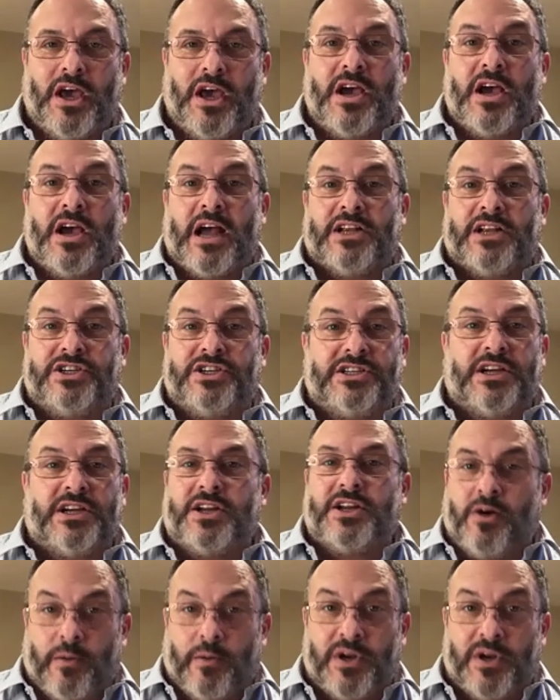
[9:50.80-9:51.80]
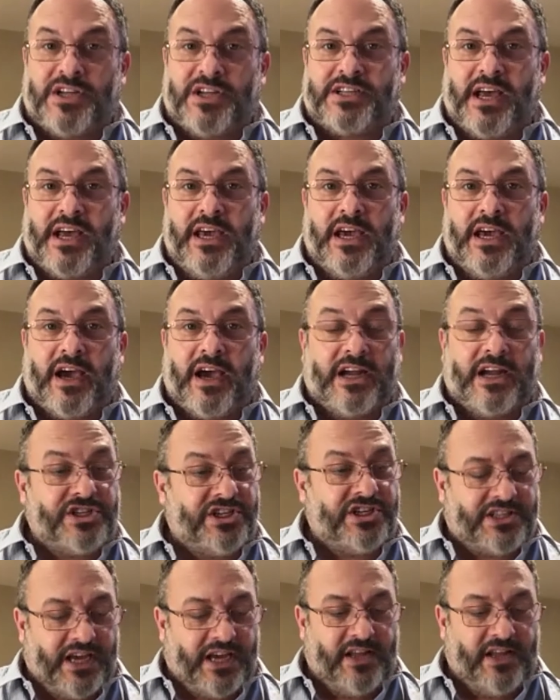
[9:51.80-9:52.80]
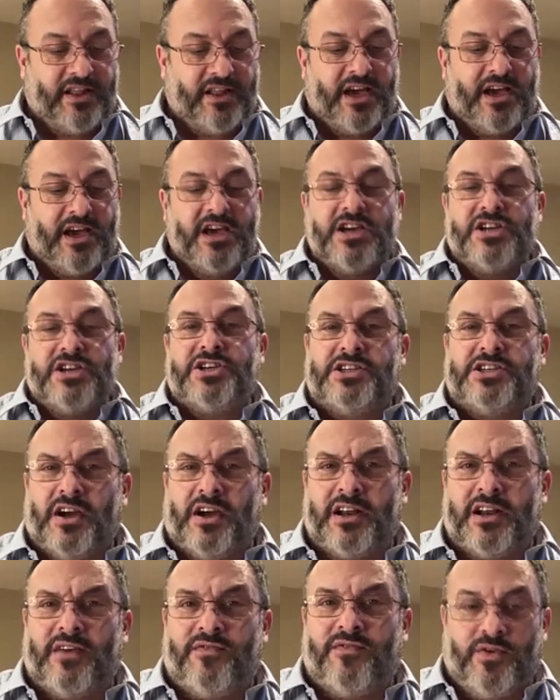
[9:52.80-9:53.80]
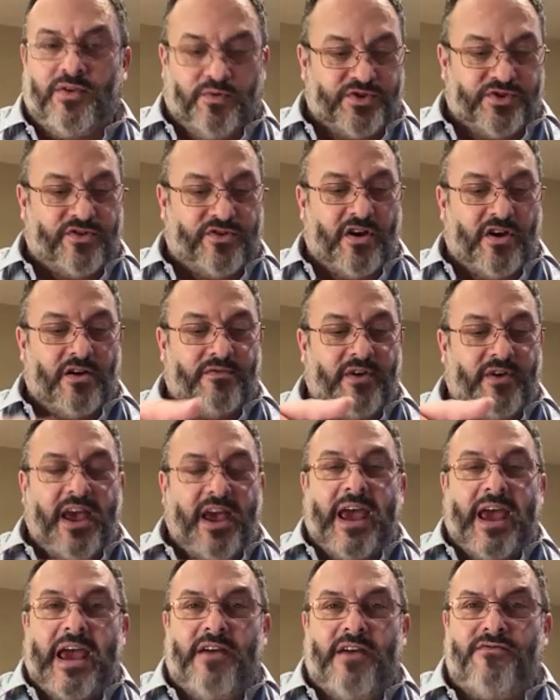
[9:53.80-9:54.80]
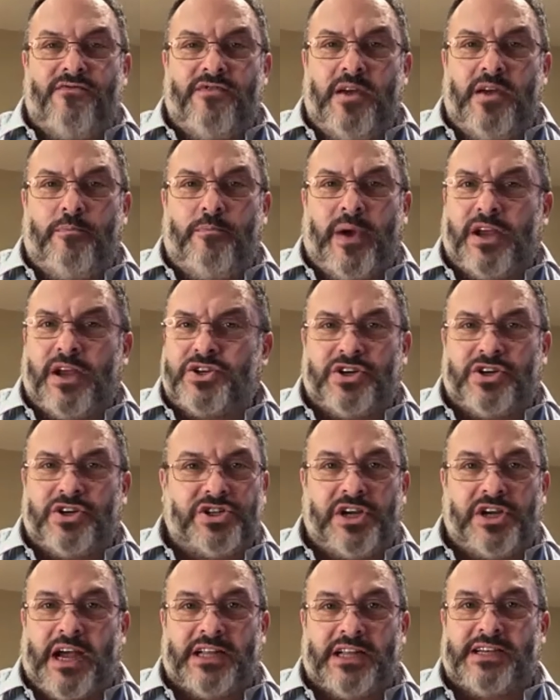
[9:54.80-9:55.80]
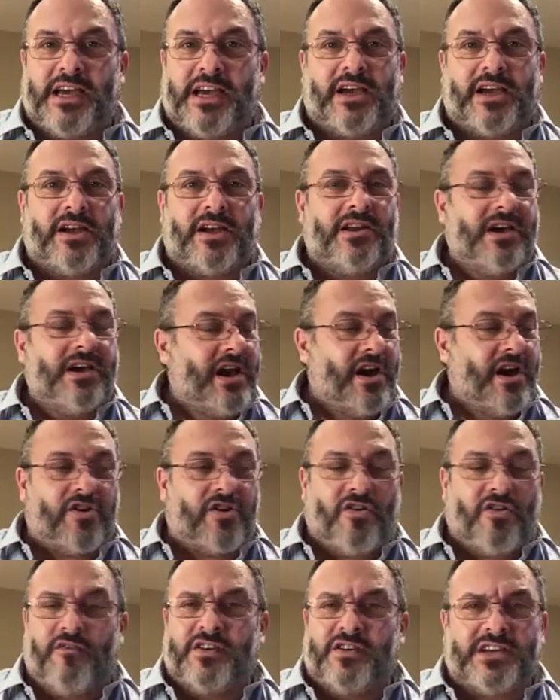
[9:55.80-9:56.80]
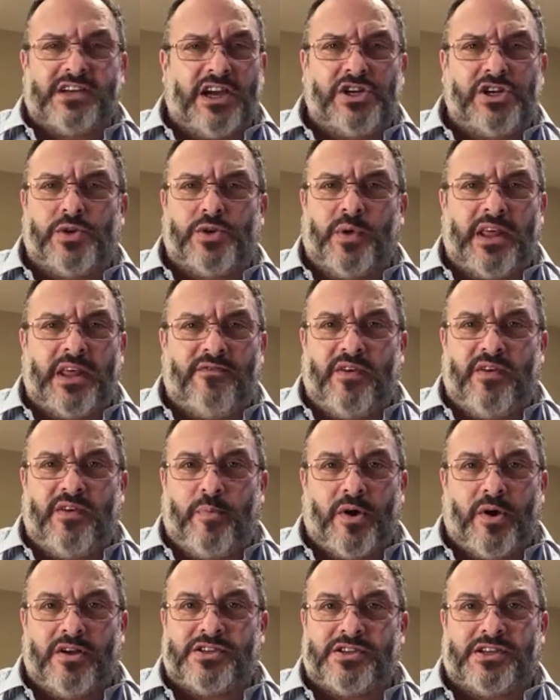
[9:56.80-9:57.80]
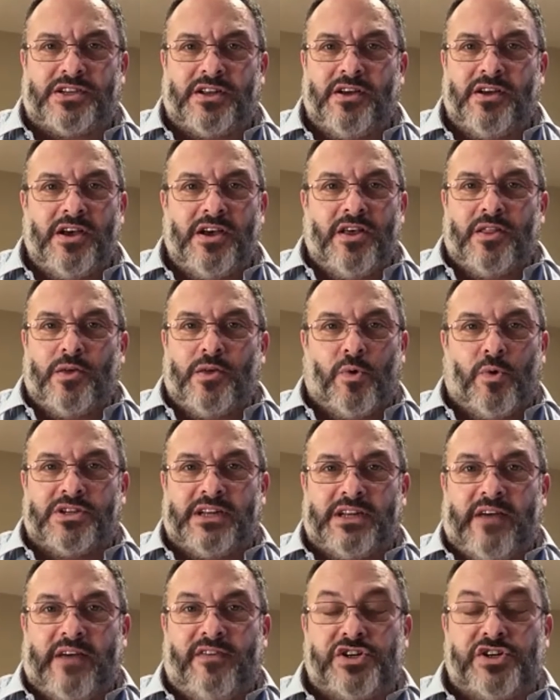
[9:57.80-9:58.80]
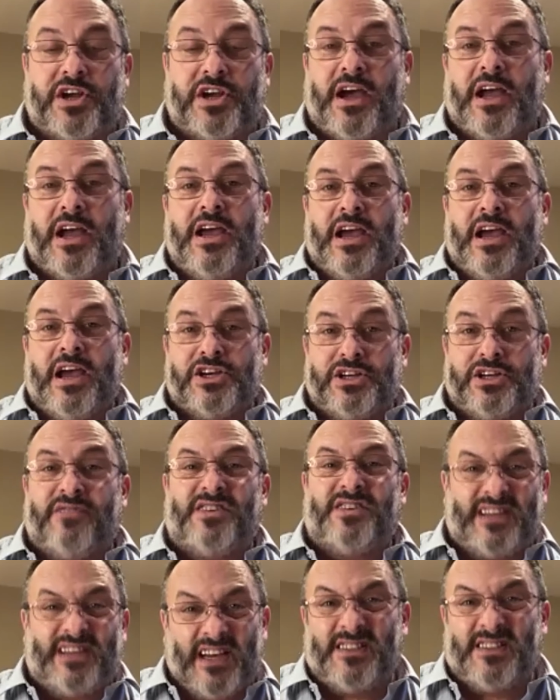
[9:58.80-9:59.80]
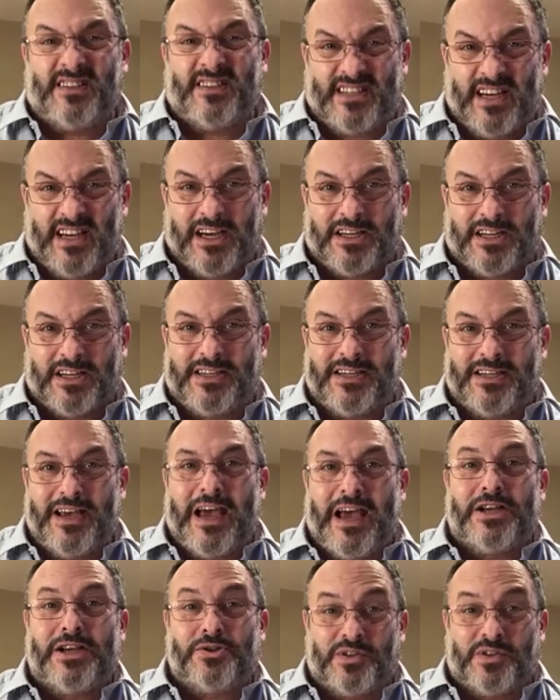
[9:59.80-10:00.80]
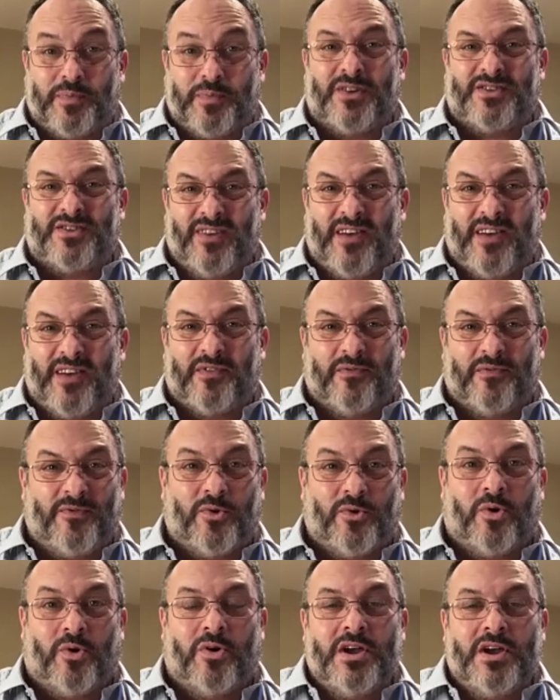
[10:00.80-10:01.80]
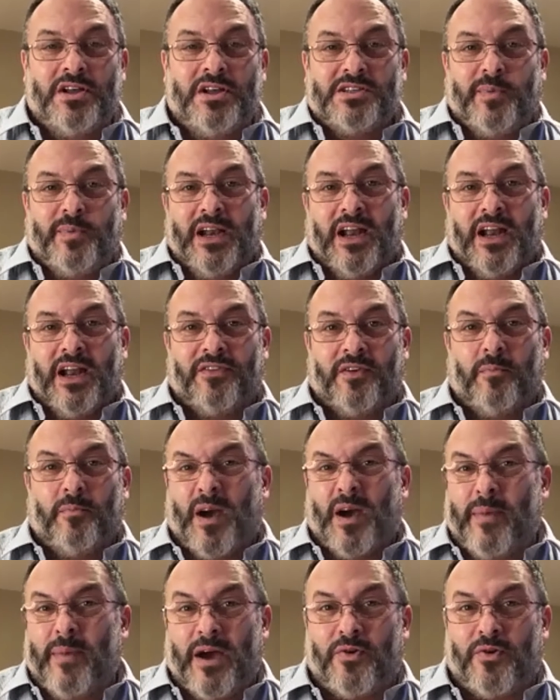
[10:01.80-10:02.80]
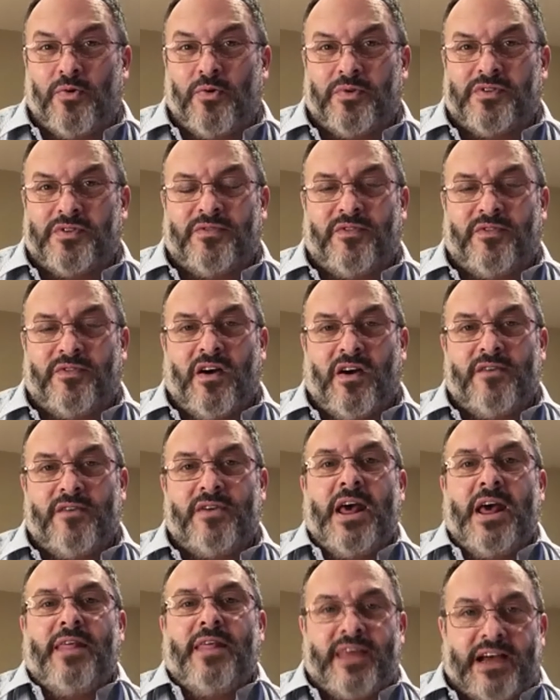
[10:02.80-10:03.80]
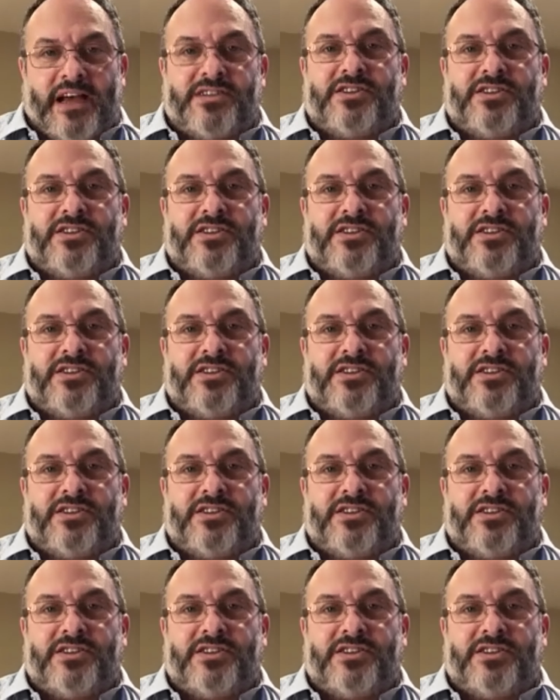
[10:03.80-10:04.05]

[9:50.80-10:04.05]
And she said, no, I'm going to stay here. And she stayed there. She signed every autograph, every picture she had taken, a conversation with every person that wanted to have a chat, and she left at 10 to 6. And she was supposed to have left at 4 to be in London by about 4:45. That's the